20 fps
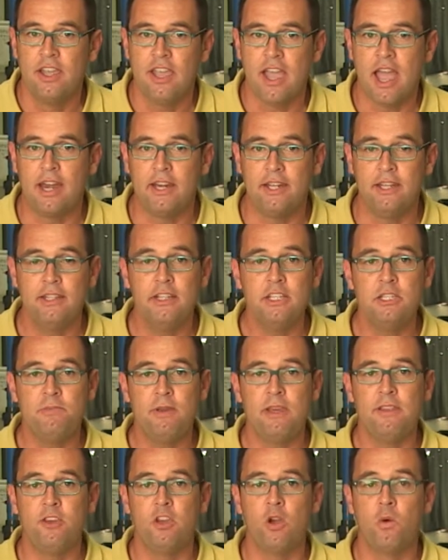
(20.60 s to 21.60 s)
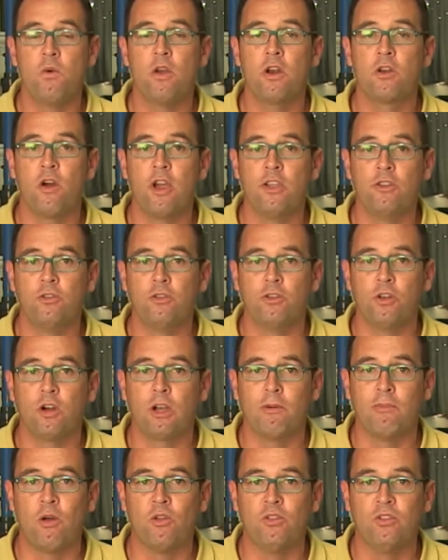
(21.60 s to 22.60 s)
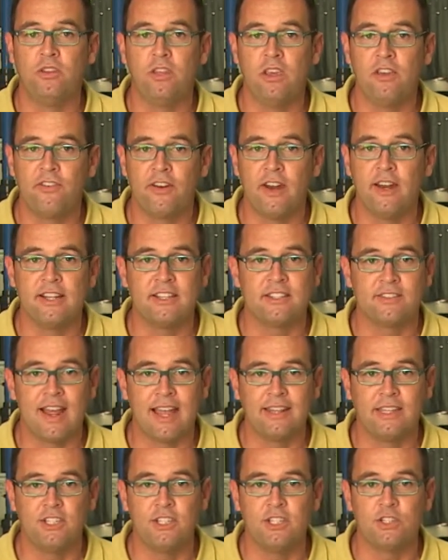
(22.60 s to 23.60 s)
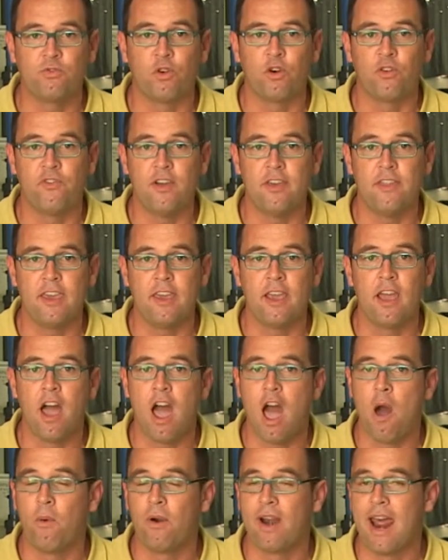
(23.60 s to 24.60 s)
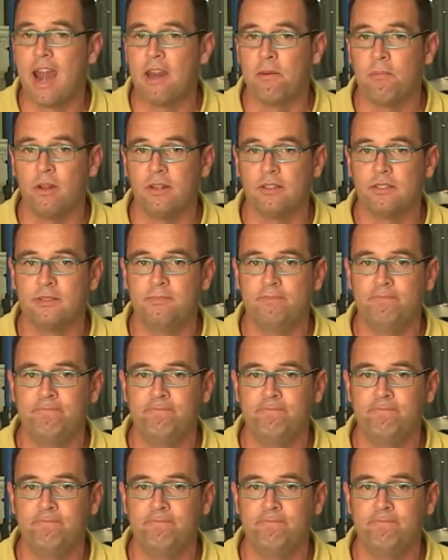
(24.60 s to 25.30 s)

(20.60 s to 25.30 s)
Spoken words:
And in this video, we are going to talk about different strategies for feeding our animals.